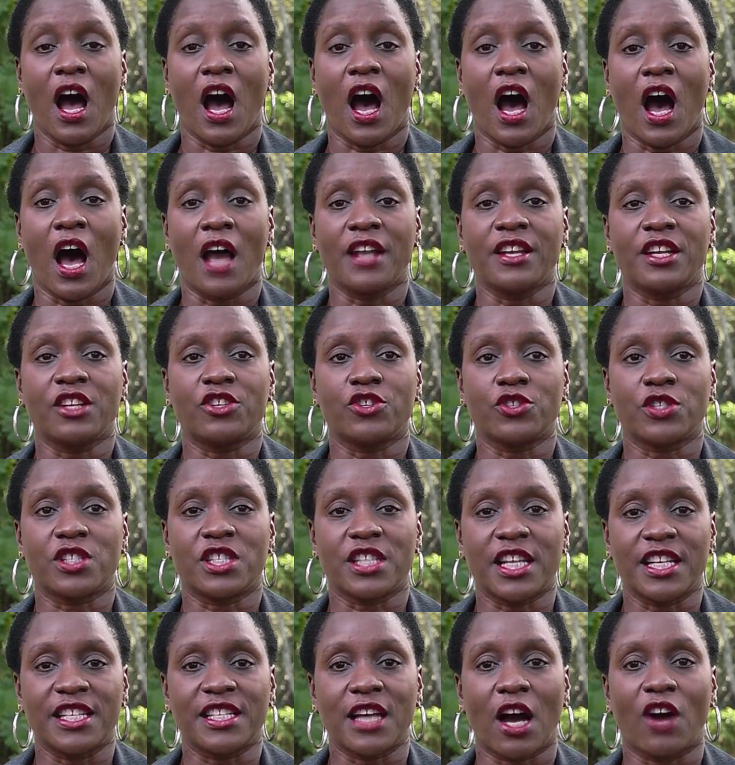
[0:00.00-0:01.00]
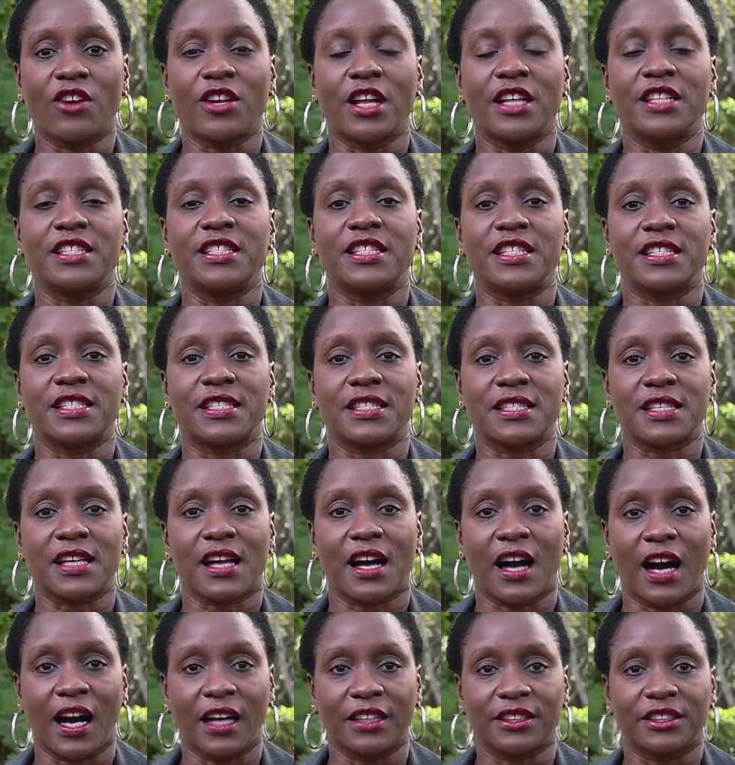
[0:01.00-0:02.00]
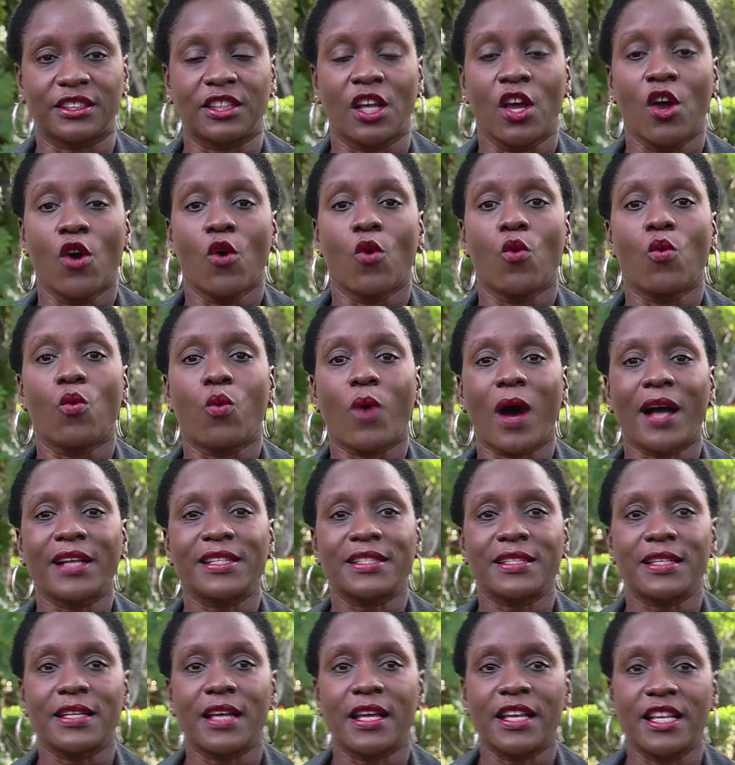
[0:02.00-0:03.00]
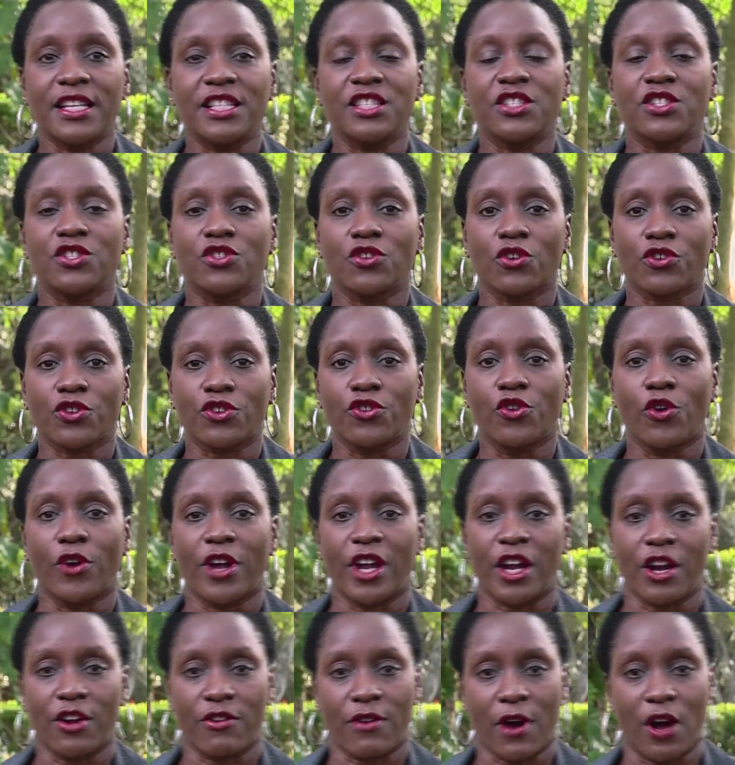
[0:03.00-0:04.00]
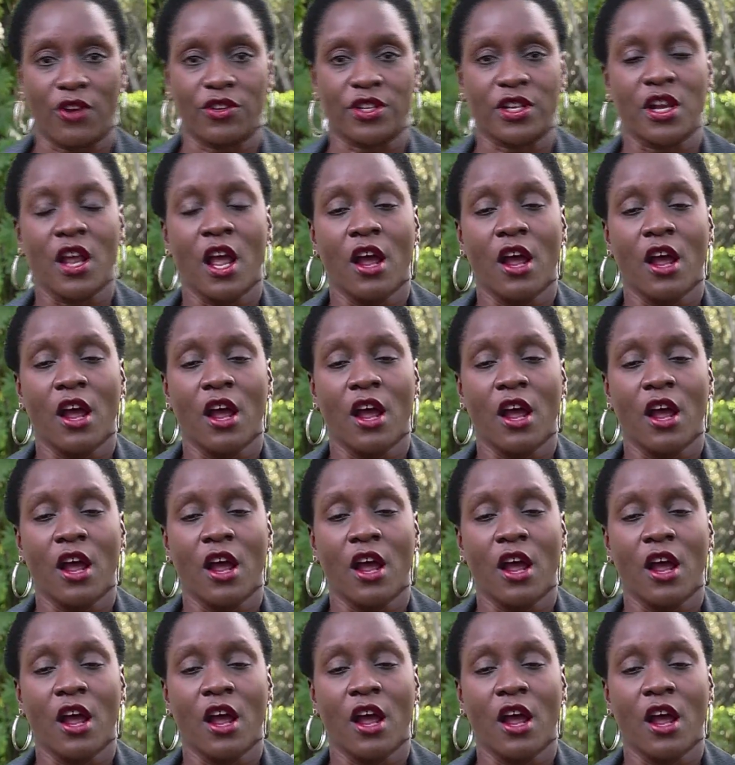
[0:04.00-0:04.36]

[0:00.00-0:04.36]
and to sit down and discuss what is not going well.